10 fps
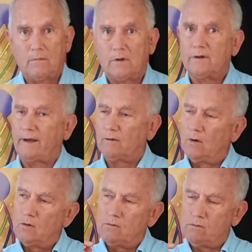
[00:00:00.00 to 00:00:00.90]
It's like,
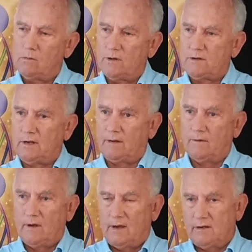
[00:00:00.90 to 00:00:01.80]
let's see,
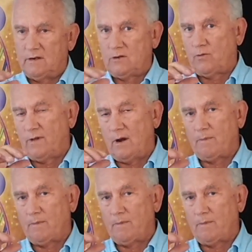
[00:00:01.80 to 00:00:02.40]
is this within